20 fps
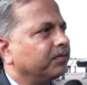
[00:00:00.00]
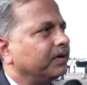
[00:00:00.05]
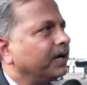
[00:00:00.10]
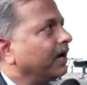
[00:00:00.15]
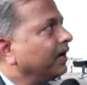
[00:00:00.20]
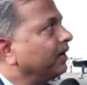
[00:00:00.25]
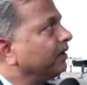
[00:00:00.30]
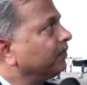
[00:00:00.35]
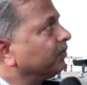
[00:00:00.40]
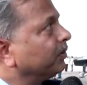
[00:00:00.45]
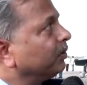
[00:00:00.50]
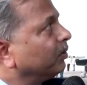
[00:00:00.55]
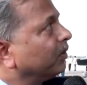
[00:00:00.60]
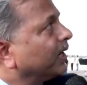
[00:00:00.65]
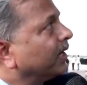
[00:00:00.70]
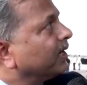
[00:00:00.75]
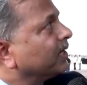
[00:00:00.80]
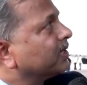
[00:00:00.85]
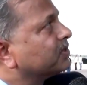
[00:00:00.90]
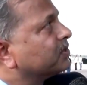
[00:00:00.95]
and if you look
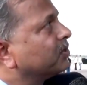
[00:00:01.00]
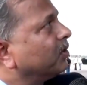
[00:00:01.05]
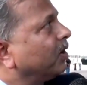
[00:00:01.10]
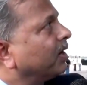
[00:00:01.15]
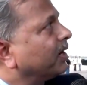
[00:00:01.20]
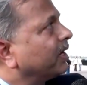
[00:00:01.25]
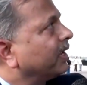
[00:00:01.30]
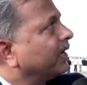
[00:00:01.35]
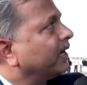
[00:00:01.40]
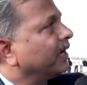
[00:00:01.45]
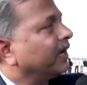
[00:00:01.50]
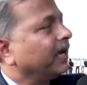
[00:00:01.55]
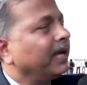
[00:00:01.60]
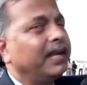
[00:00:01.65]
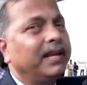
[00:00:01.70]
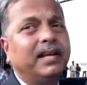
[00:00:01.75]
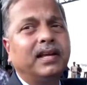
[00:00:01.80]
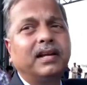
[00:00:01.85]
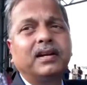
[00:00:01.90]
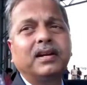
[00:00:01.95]
at it, it's got an
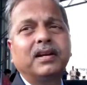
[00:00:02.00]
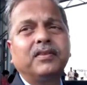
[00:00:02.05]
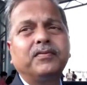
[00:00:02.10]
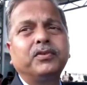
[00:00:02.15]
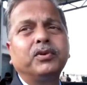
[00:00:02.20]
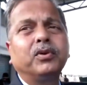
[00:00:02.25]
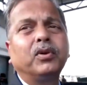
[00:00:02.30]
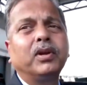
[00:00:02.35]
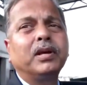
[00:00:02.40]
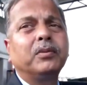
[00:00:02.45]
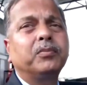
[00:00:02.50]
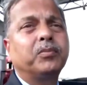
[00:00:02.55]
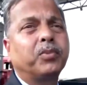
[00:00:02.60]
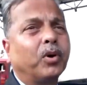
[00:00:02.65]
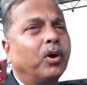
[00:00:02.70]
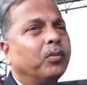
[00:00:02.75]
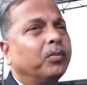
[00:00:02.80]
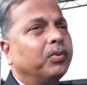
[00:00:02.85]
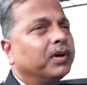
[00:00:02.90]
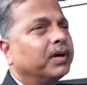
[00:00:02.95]
aerial refueling
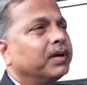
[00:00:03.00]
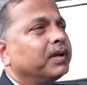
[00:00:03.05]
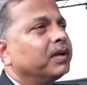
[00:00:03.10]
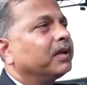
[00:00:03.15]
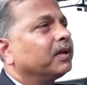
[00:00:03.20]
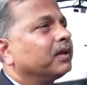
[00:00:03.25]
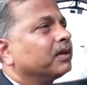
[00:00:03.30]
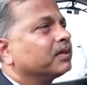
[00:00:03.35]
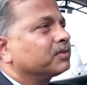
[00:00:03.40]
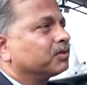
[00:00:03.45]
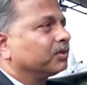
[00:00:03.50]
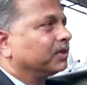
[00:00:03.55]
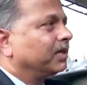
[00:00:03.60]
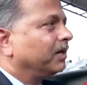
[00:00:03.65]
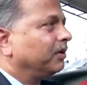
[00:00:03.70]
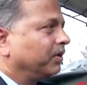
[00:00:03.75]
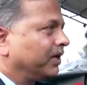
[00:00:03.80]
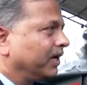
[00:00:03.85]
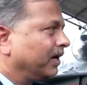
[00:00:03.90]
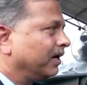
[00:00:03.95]
probe so
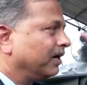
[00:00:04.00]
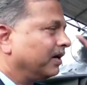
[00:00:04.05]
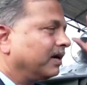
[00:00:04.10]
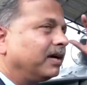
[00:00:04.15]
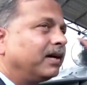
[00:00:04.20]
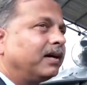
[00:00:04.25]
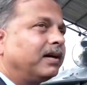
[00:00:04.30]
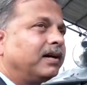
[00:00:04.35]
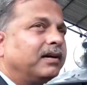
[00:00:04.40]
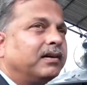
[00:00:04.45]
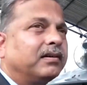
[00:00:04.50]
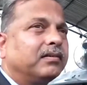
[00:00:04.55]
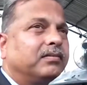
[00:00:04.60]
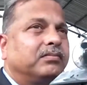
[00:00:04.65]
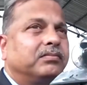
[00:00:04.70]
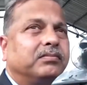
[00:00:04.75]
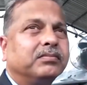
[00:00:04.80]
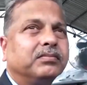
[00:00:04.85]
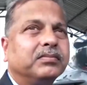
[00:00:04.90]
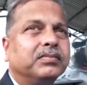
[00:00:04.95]
that you can
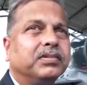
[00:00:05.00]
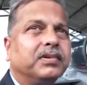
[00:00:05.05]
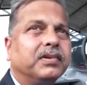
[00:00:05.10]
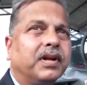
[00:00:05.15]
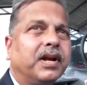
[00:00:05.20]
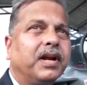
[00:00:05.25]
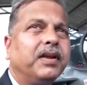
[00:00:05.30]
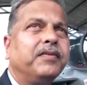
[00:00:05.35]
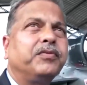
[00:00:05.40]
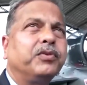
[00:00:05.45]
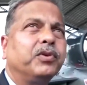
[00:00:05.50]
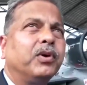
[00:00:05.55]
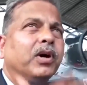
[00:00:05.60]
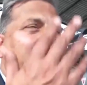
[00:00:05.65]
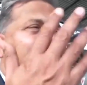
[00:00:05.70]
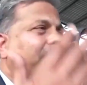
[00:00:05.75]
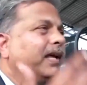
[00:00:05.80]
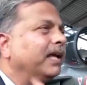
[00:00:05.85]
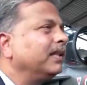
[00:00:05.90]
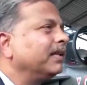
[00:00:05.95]

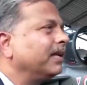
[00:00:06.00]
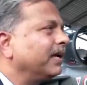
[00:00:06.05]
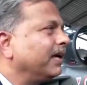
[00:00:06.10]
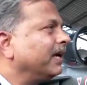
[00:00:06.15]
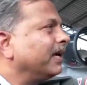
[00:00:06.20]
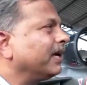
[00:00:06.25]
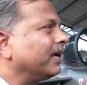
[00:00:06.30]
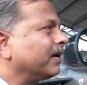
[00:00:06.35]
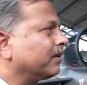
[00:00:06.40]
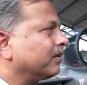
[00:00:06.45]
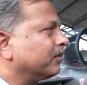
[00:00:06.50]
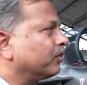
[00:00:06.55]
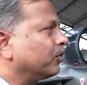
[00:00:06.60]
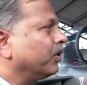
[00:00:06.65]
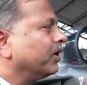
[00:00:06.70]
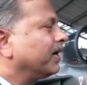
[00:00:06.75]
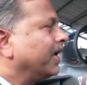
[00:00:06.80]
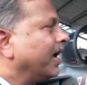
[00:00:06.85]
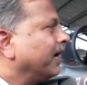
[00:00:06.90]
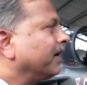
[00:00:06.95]
refuel in the air through
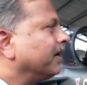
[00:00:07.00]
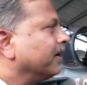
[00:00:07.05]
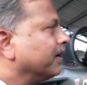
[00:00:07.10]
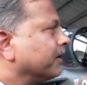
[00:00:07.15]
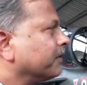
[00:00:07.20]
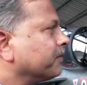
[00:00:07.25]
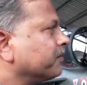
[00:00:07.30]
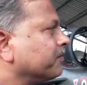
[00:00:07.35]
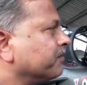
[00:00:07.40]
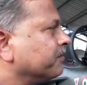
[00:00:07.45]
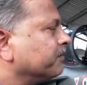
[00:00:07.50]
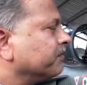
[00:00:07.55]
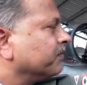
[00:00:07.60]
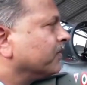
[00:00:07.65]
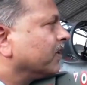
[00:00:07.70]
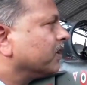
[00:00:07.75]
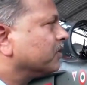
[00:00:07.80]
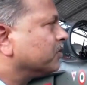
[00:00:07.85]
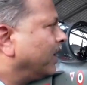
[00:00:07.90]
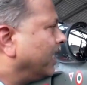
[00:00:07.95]
a tanker.
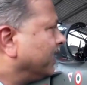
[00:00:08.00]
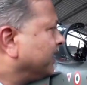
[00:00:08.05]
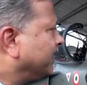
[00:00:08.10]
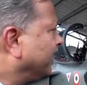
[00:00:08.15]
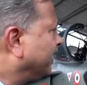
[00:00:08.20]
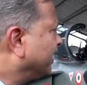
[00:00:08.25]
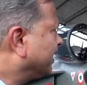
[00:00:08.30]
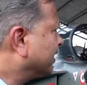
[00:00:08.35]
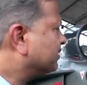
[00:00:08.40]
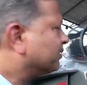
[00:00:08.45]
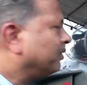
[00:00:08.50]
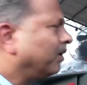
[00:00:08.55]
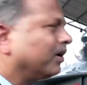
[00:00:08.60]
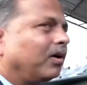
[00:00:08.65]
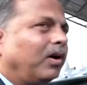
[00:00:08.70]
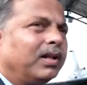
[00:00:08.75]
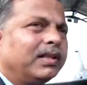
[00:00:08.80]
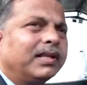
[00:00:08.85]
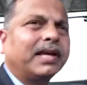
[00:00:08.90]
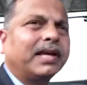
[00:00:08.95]
So I think it has got all